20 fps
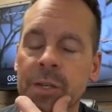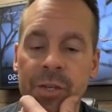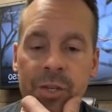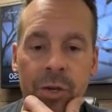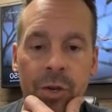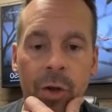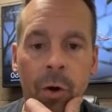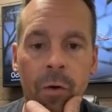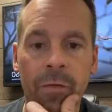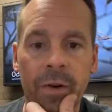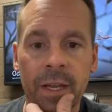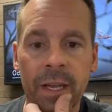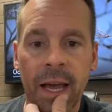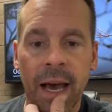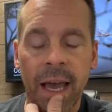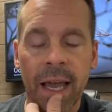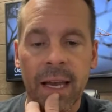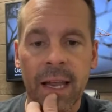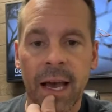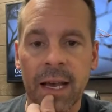Genova
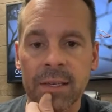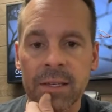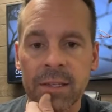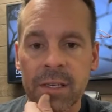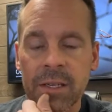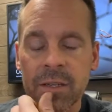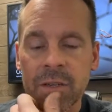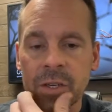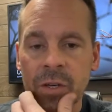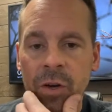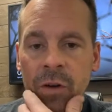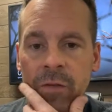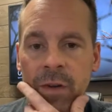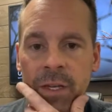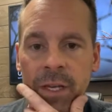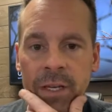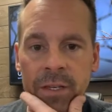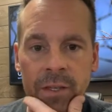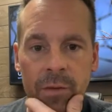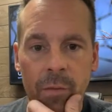Diagnostics. Genova does